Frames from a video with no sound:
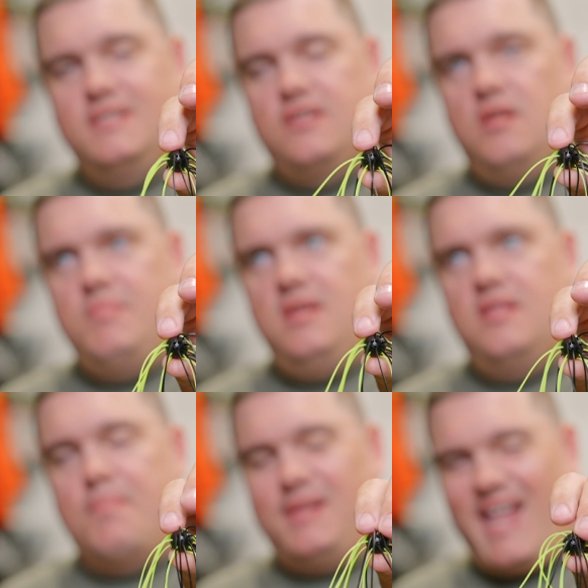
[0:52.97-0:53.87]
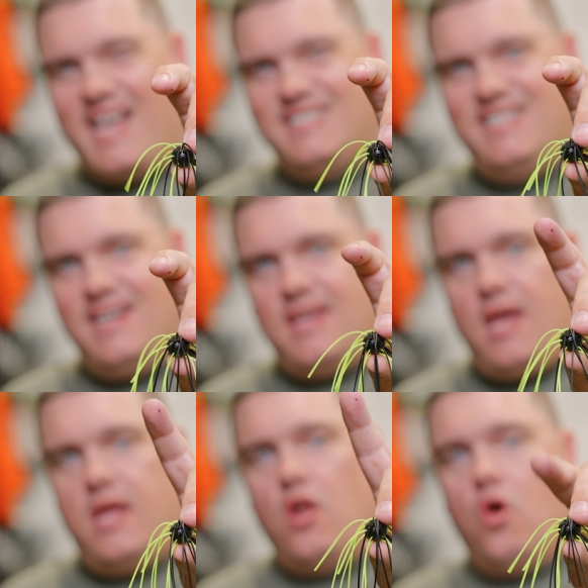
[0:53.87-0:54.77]
is going to be the plastic
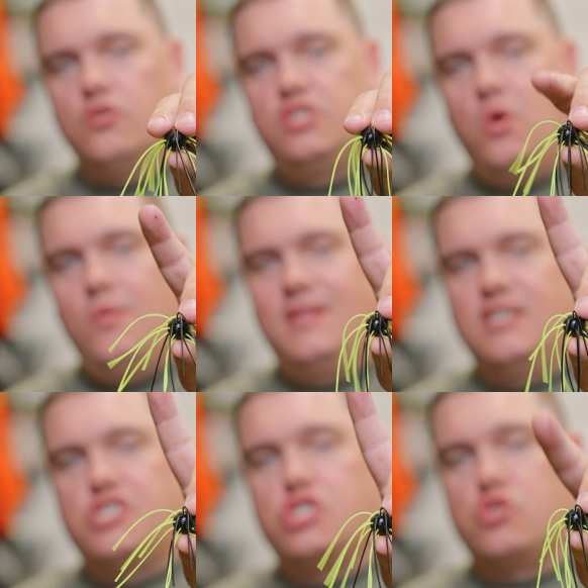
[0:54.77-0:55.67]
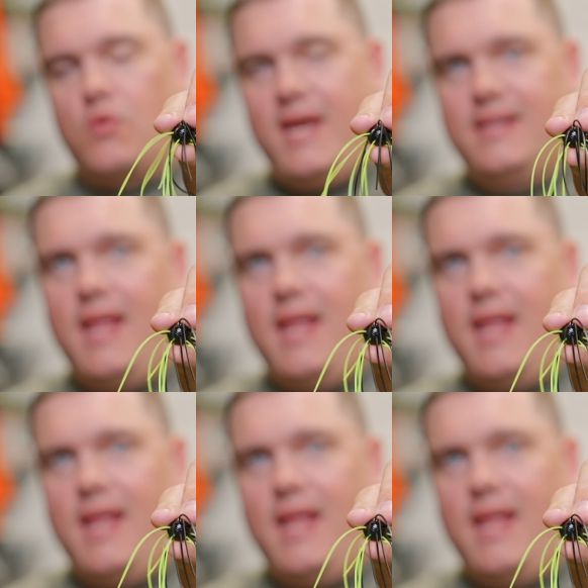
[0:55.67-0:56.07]
and also the strand